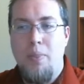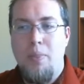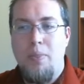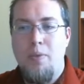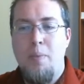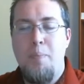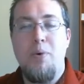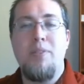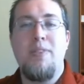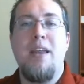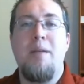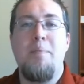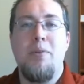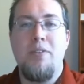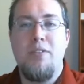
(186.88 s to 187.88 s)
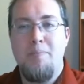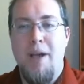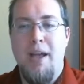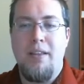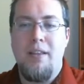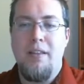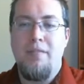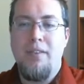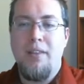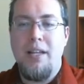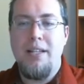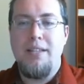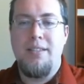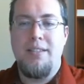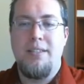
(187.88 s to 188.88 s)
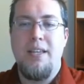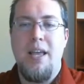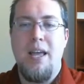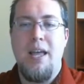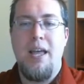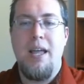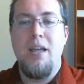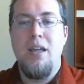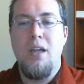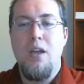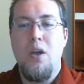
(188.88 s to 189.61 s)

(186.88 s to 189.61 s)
to put that in perspective, let's say